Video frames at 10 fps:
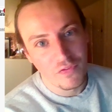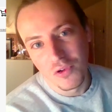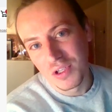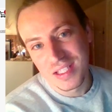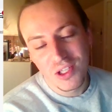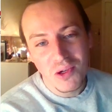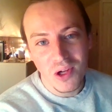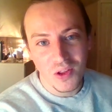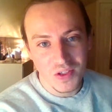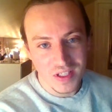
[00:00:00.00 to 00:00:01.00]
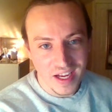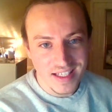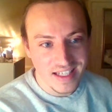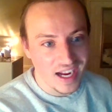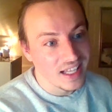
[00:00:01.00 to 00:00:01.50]
for
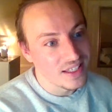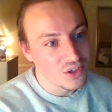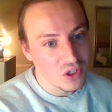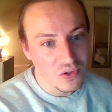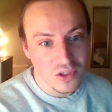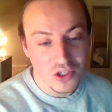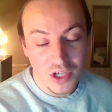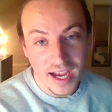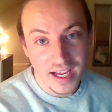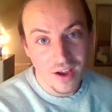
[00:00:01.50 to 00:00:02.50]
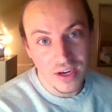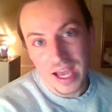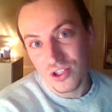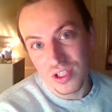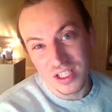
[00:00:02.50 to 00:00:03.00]
$2.99, and you'll go to the checkout and
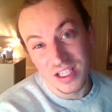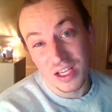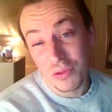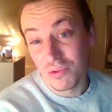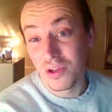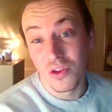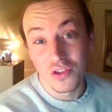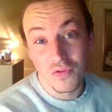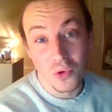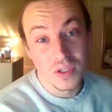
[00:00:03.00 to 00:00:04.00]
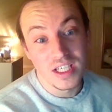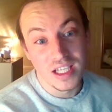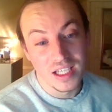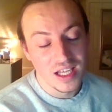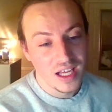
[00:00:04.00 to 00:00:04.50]
actually is like
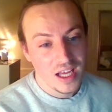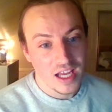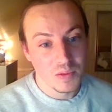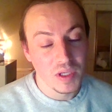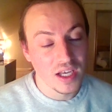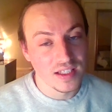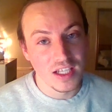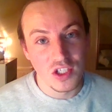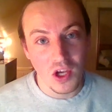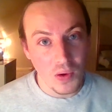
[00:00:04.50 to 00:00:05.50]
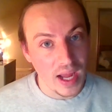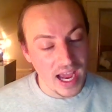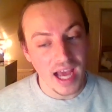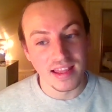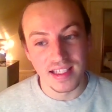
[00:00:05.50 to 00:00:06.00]
$3.14. It's because they don't
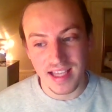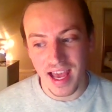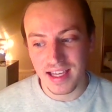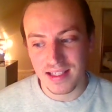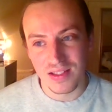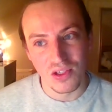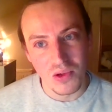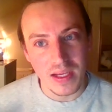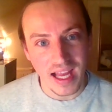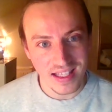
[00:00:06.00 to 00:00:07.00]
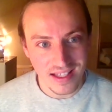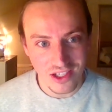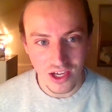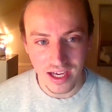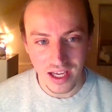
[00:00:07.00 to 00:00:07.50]
add the tax until you get to the
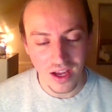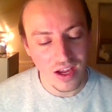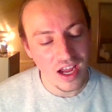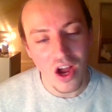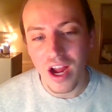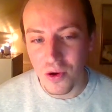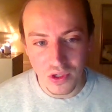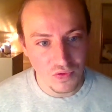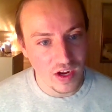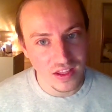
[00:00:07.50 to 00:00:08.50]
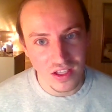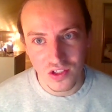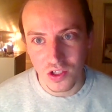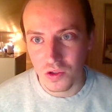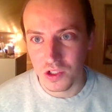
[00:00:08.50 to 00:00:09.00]
checkout. I always find that
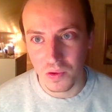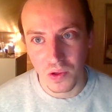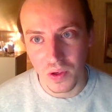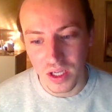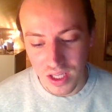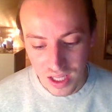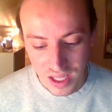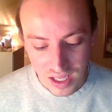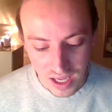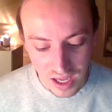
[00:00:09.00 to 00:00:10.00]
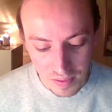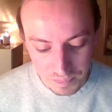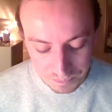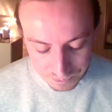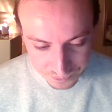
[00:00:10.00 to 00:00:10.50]
so annoying.
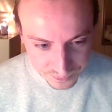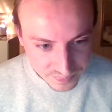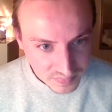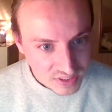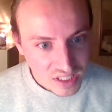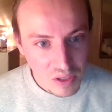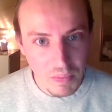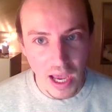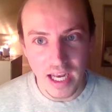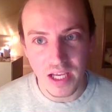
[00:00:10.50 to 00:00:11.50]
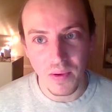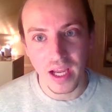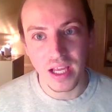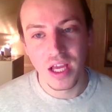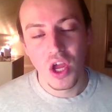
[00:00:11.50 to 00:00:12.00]
But
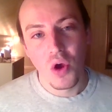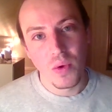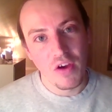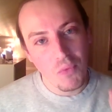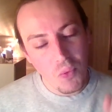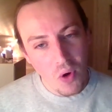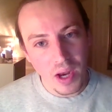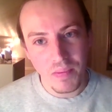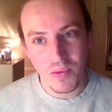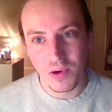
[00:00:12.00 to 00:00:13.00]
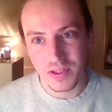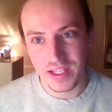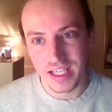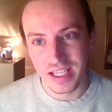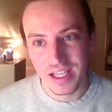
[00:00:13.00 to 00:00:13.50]
anyway, we have one more
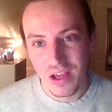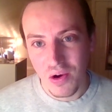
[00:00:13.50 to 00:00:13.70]
thing